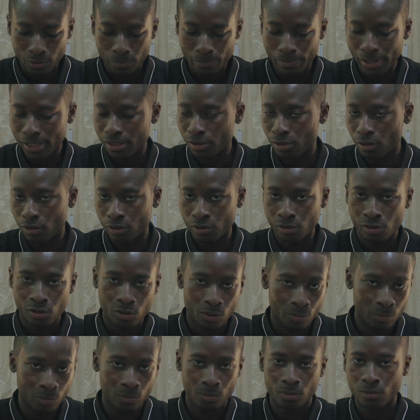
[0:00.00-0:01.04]
Based on
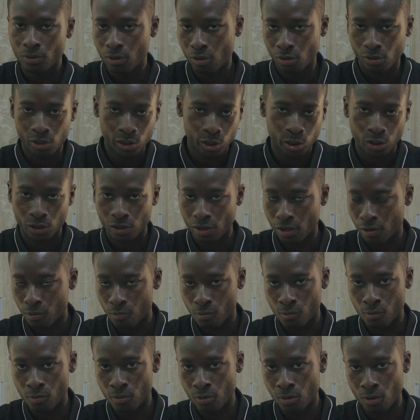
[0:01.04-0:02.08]
some conditional
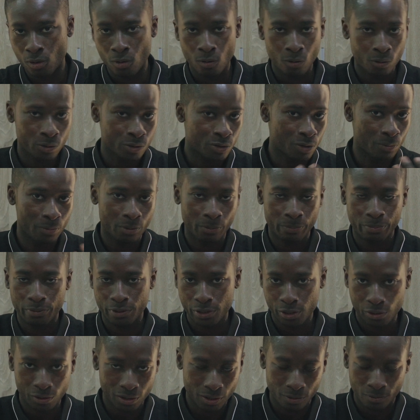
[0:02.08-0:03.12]
rule or some
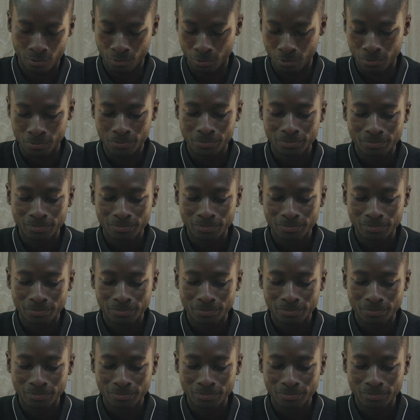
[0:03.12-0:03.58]
operational rule,